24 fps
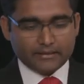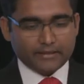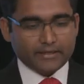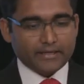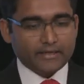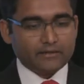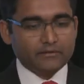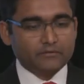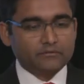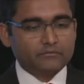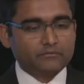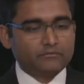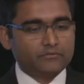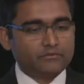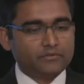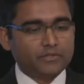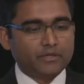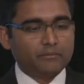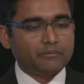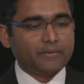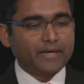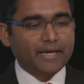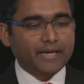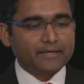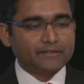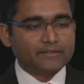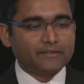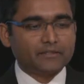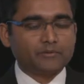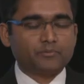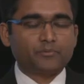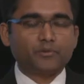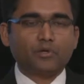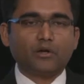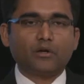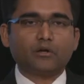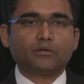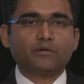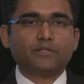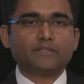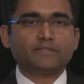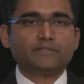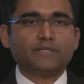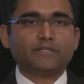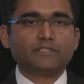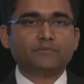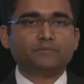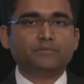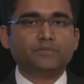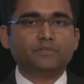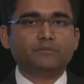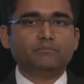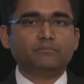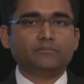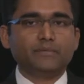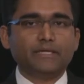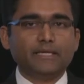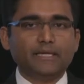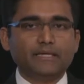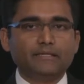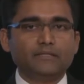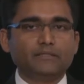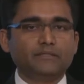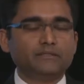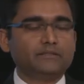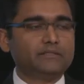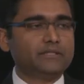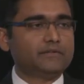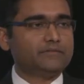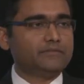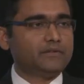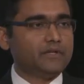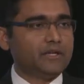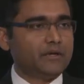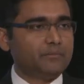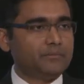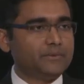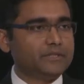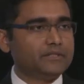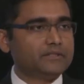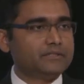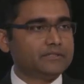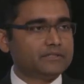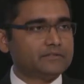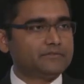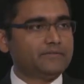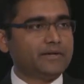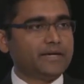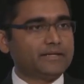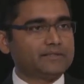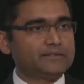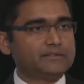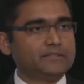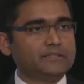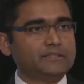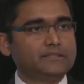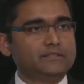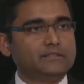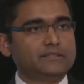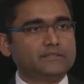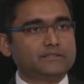And dramatic progress has been made in developing this vaccine.